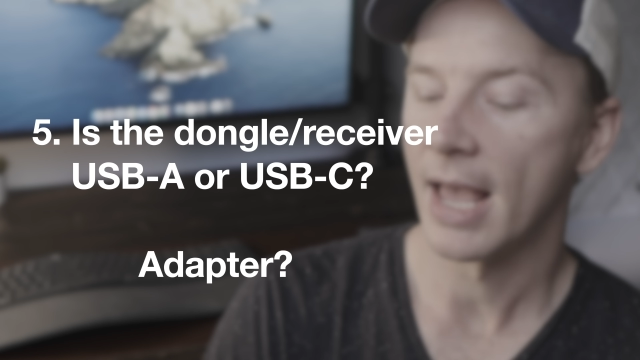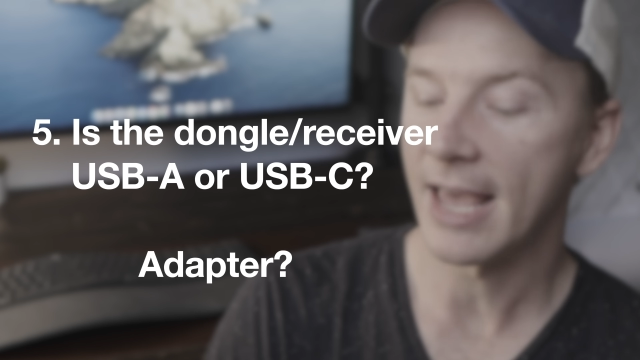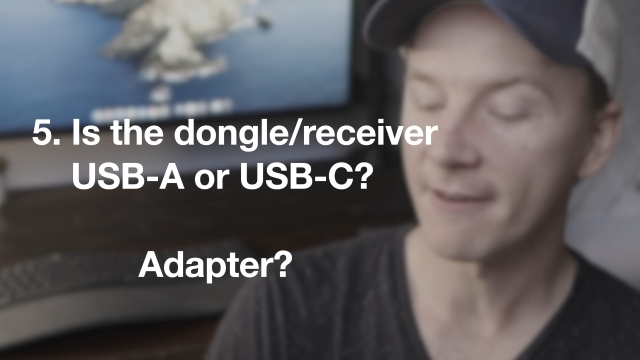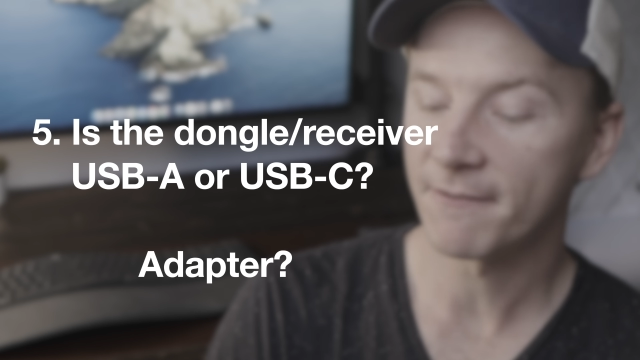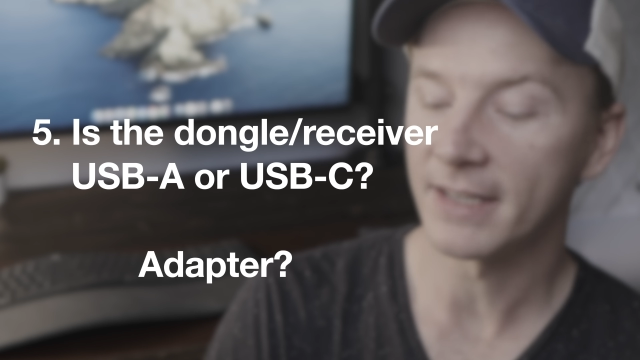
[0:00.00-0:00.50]

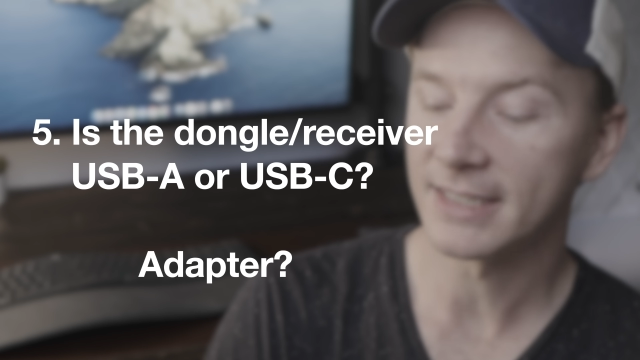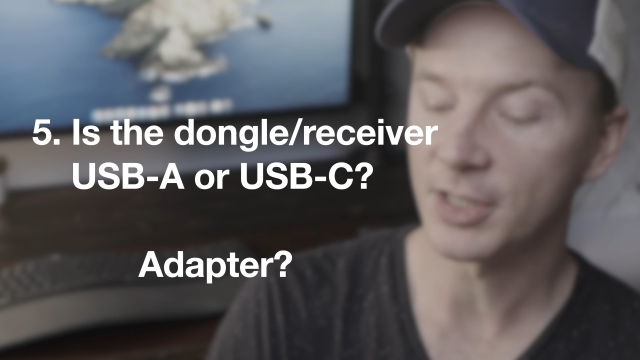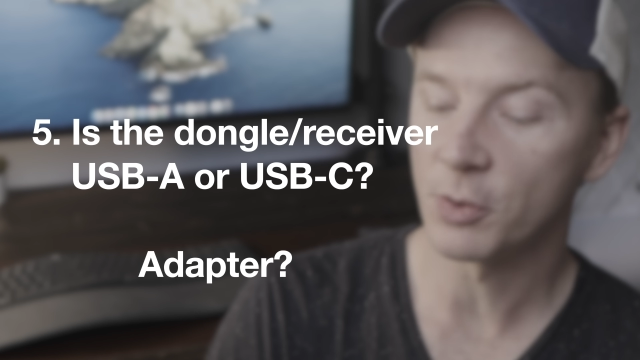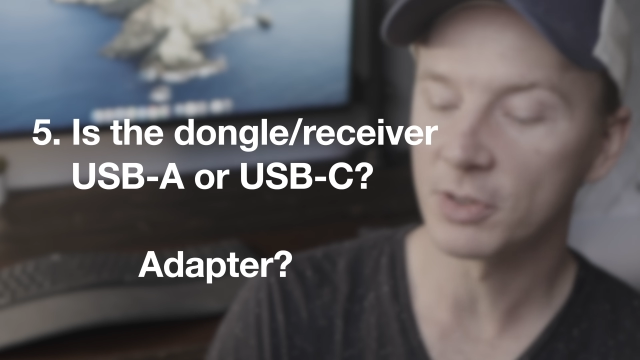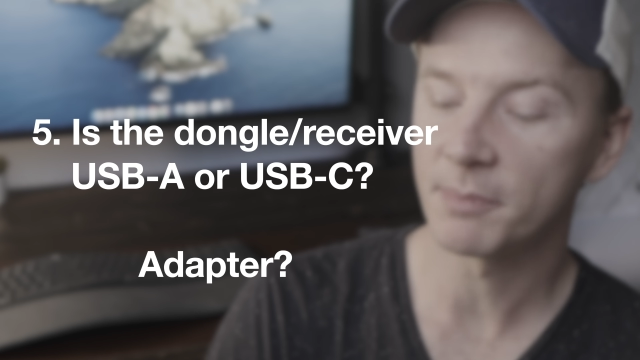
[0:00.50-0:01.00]
If it's
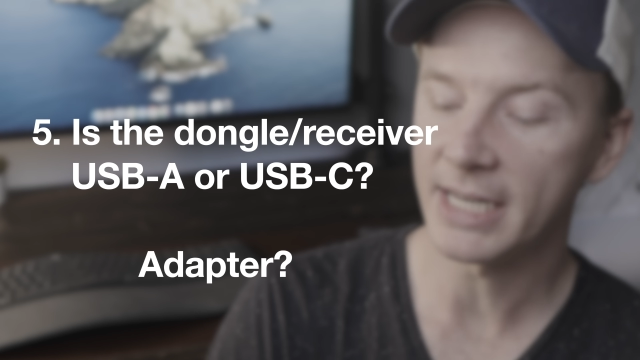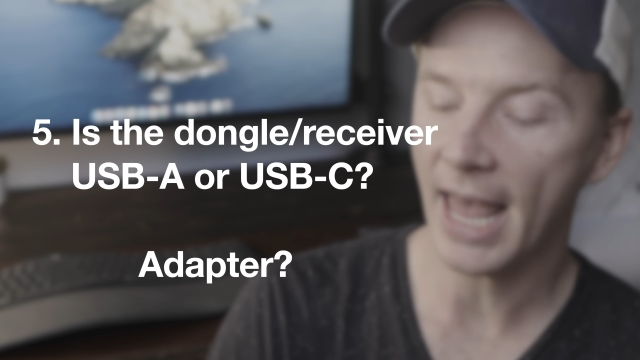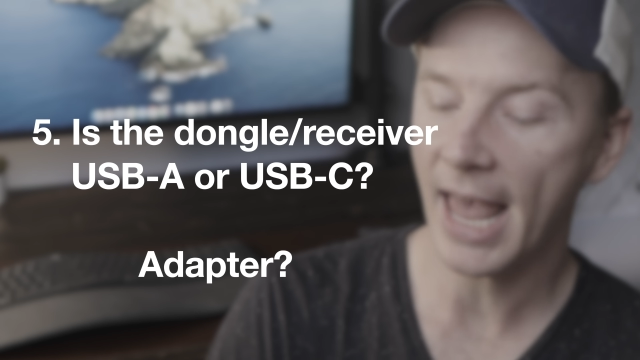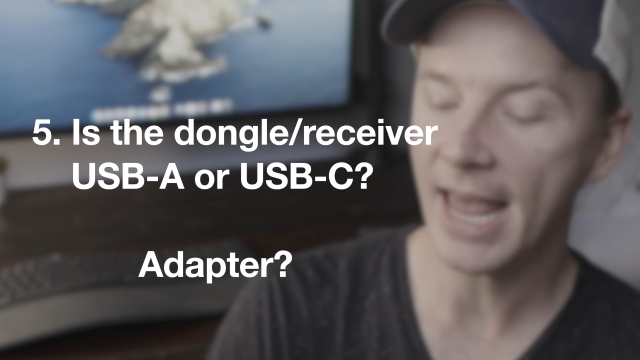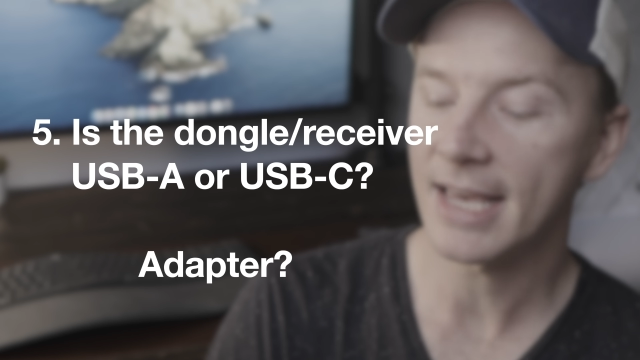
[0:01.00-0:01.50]

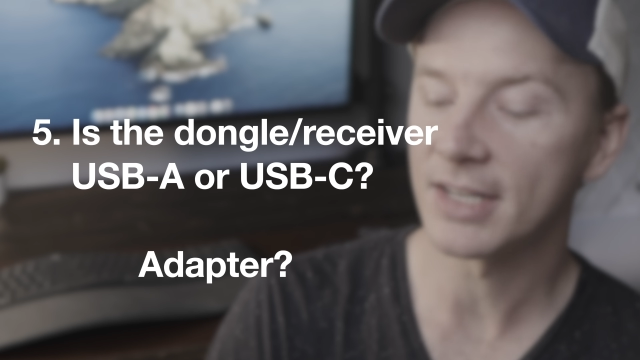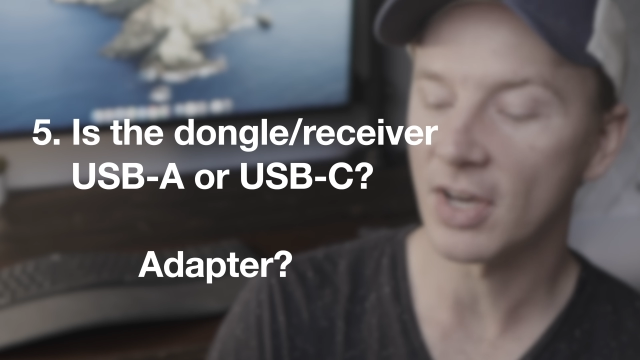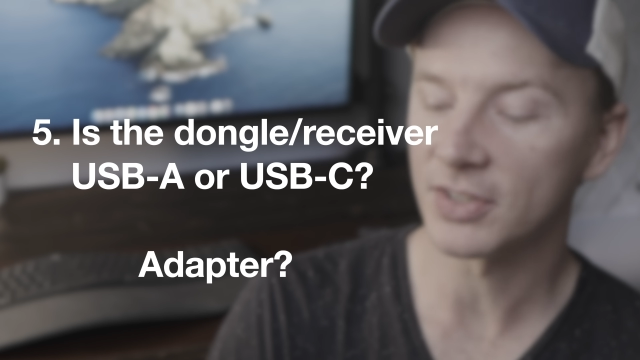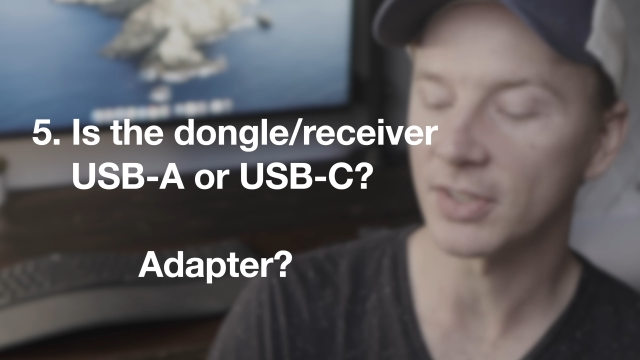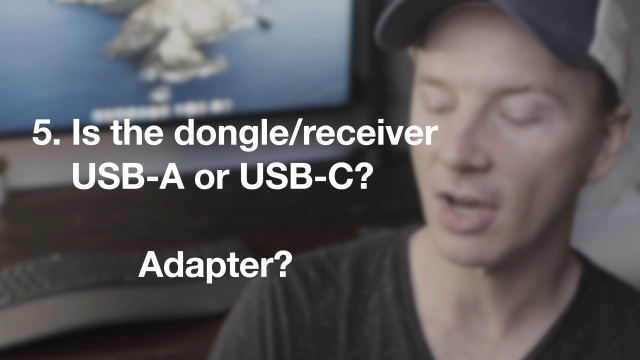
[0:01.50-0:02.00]
USB-A,
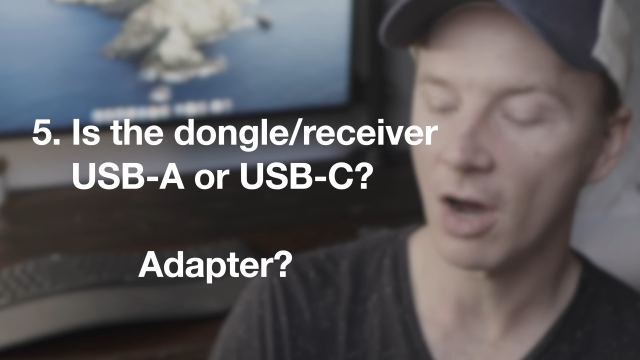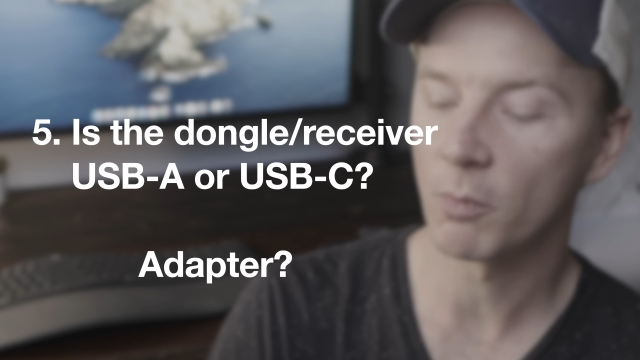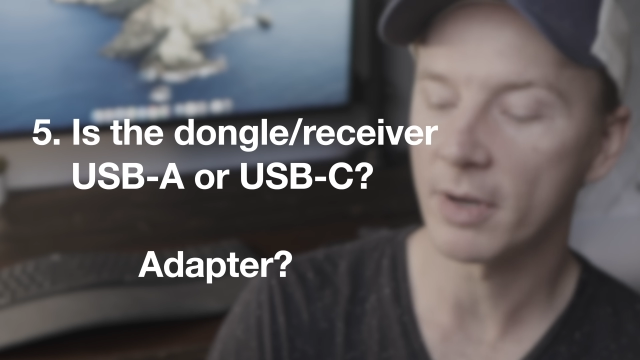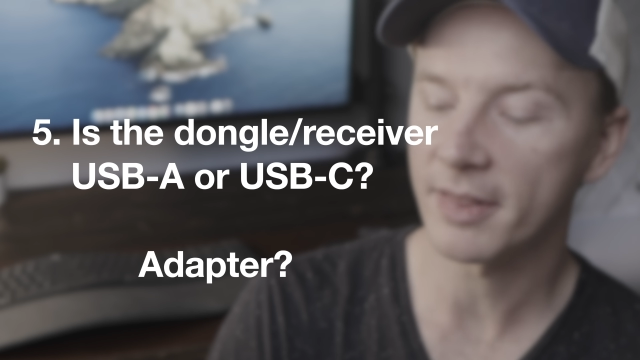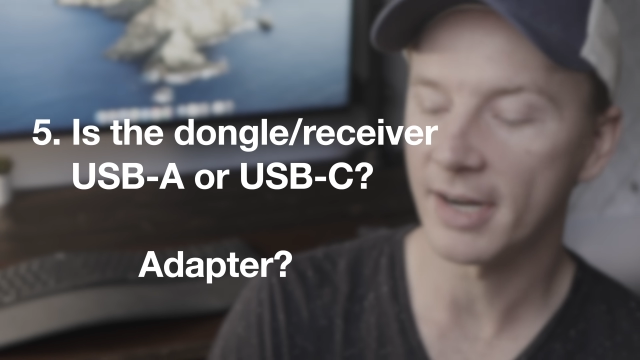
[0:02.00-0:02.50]
does it
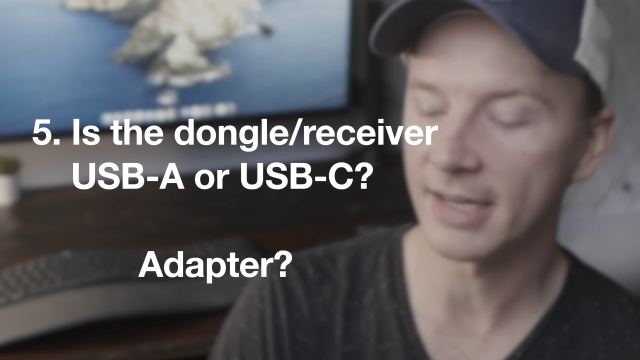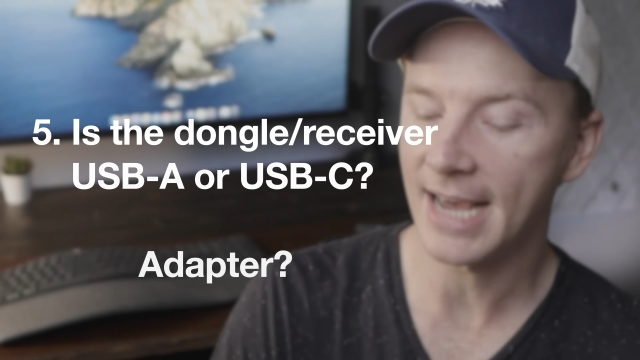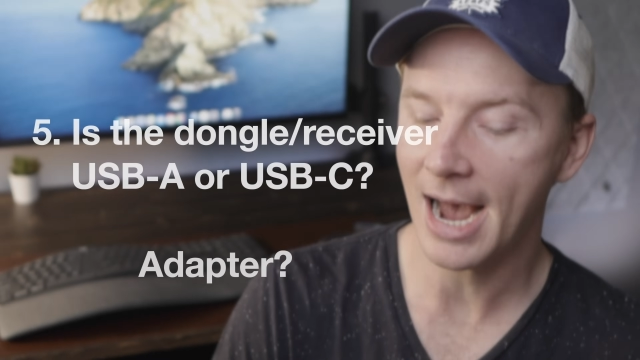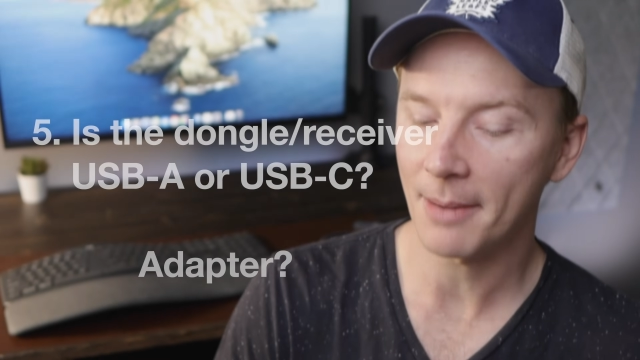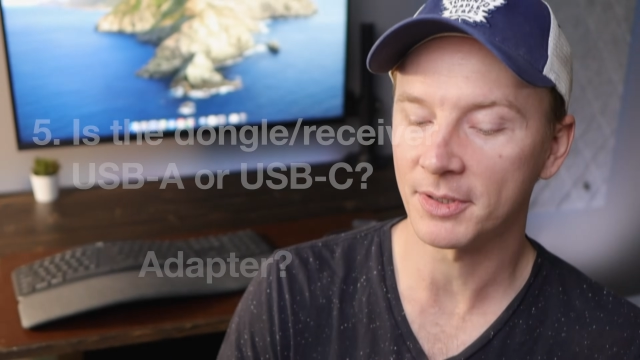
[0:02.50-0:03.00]
come with an
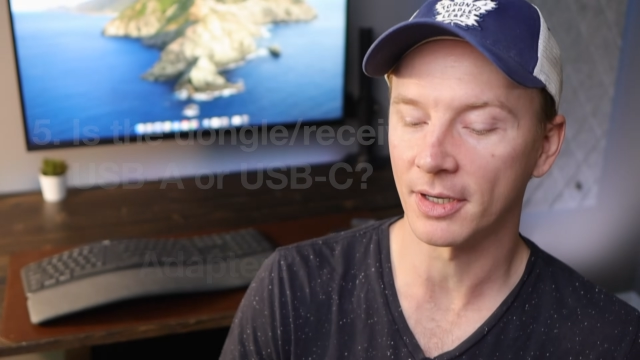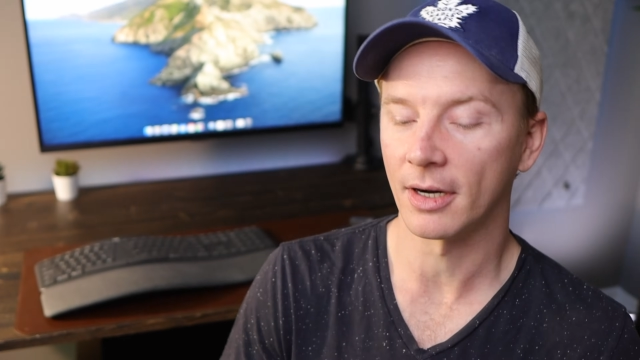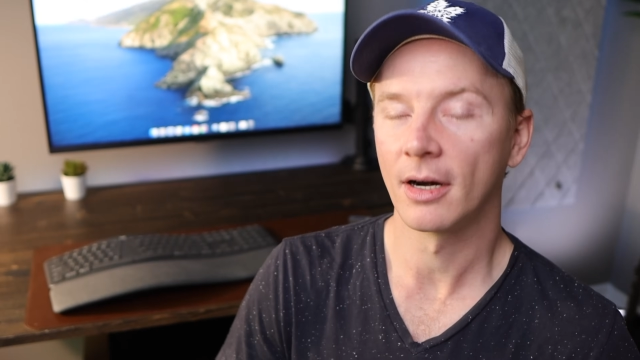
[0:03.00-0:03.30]
adapter?